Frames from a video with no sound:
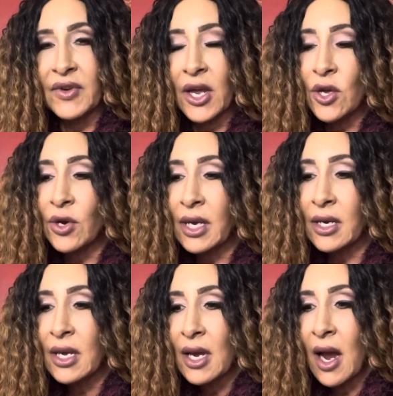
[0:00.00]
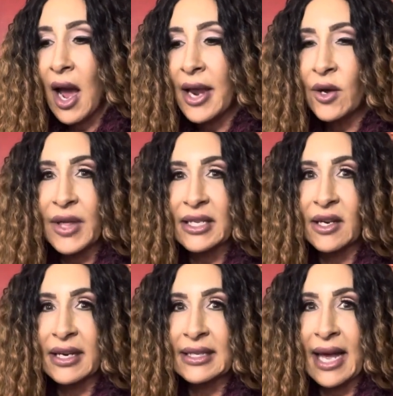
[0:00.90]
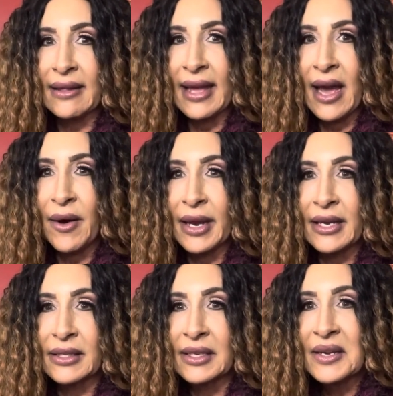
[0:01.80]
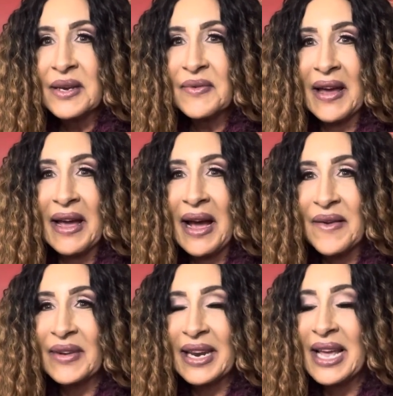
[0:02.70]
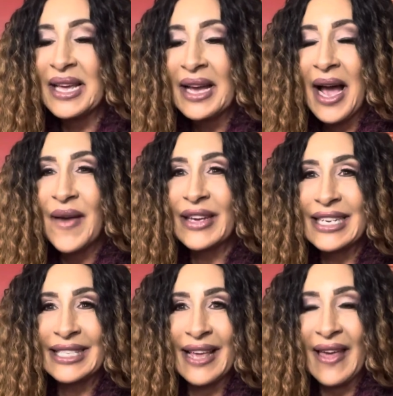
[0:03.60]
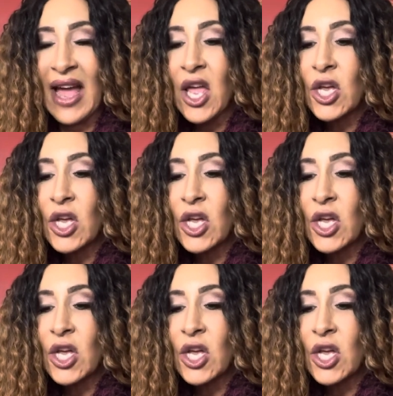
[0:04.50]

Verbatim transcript: Now you can, I know that's not exactly how it is, but I'm gonna say that.